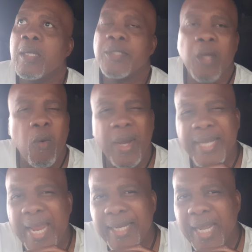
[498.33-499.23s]
So
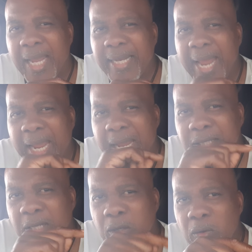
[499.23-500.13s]
what they did, they
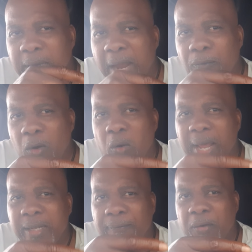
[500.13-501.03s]
instituted that
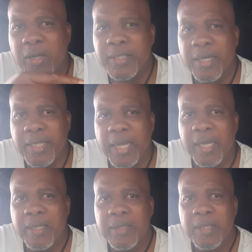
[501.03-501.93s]
rule at the first of the
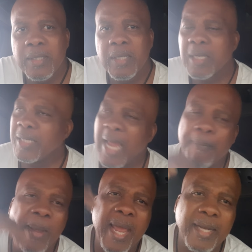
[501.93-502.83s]
year, because they
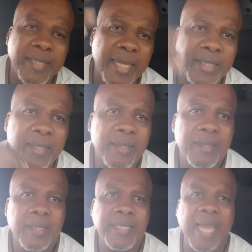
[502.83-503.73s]
paying attention.
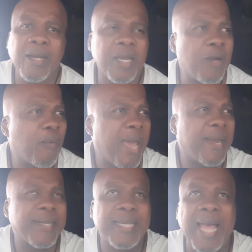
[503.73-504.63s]
They looking
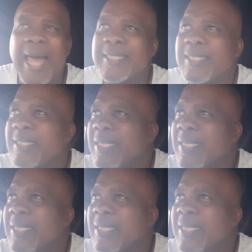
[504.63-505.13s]
around at the colleges